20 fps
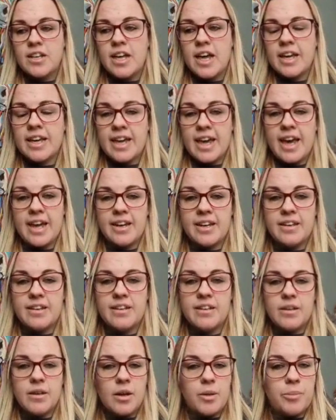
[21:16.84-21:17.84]
again,
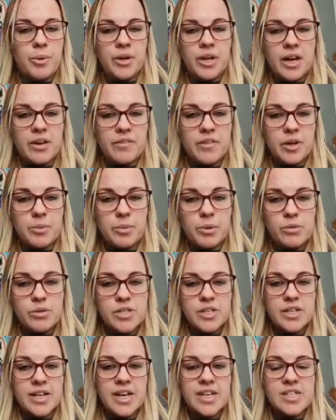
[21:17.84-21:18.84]
PRV
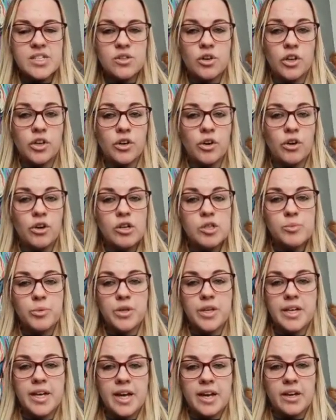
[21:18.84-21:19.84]
booster, yeah, it's not yours,
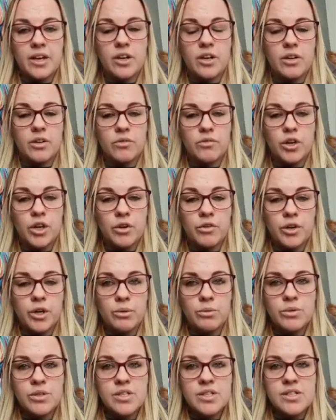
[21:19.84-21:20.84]
but you're getting
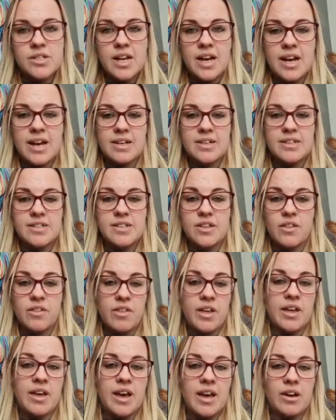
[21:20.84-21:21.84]
recruits and
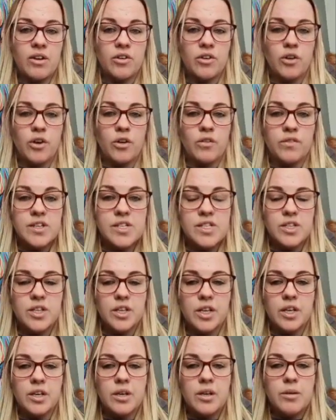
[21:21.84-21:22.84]
they are going to
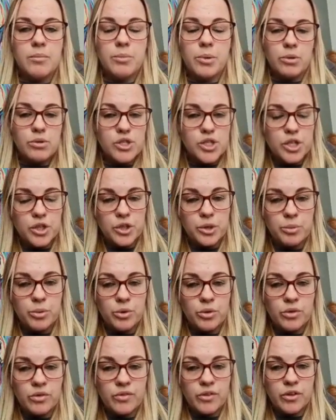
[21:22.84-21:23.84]
obviously boost your group
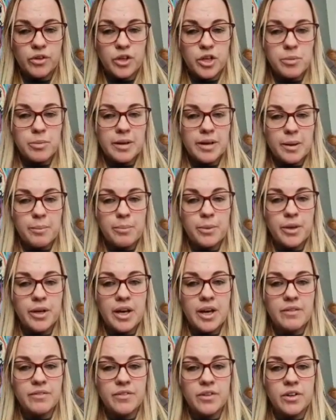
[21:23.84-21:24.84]
whole volume and get
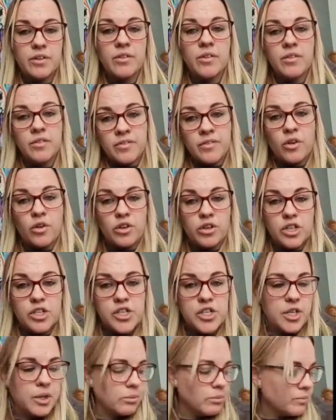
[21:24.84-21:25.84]
PRV for you
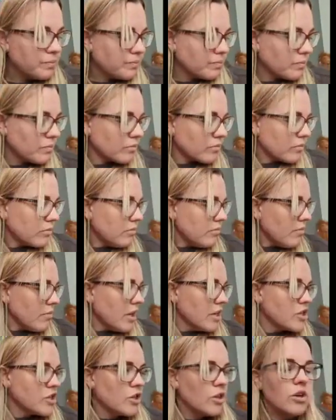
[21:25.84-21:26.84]
too.
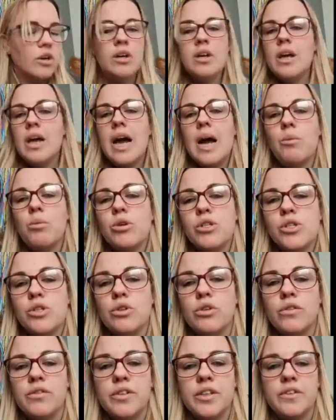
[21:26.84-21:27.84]
So I
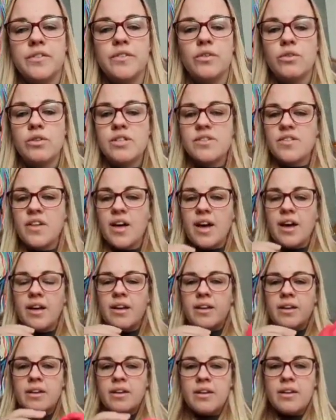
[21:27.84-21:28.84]
wasn't overly fussed that
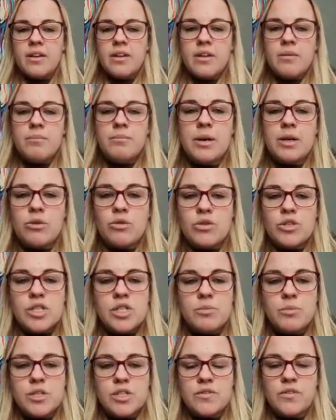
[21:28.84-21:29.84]
my
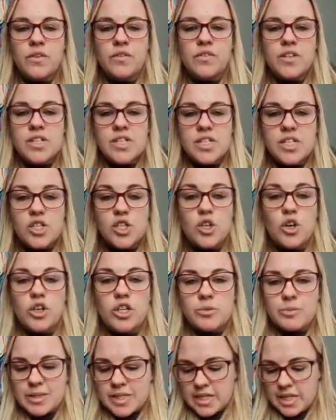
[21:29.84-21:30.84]
customers have obviously
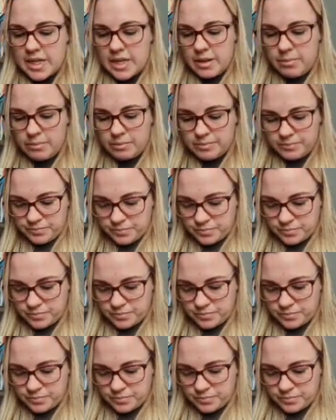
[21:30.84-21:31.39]
joined my team.